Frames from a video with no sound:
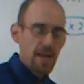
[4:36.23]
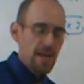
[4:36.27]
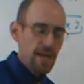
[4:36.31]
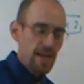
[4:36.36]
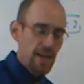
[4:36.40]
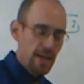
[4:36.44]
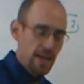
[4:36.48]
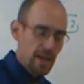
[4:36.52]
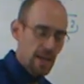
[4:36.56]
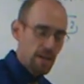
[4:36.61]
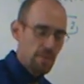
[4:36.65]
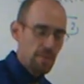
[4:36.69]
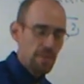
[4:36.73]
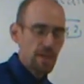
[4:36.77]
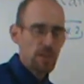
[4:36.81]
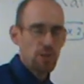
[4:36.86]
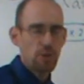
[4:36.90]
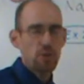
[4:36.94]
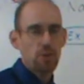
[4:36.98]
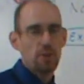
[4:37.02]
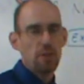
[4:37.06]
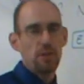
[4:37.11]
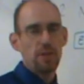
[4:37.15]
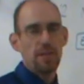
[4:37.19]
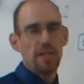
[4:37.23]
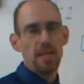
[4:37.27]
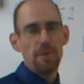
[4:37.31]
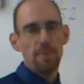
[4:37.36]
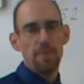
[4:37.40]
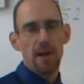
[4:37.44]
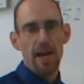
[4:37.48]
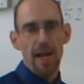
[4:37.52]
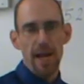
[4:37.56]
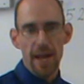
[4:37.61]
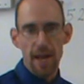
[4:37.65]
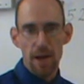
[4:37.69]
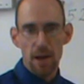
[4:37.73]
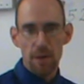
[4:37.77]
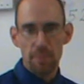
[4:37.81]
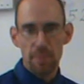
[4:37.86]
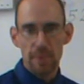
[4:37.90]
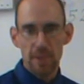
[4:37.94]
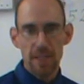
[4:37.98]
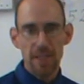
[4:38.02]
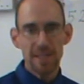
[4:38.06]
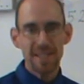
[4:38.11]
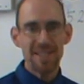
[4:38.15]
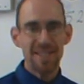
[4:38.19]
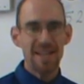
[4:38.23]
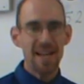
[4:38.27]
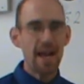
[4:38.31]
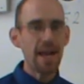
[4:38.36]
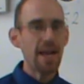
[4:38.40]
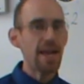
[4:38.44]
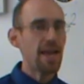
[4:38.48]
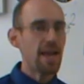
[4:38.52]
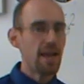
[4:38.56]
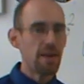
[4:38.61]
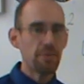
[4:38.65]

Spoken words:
Now, you got to make sure you keep an eye out because not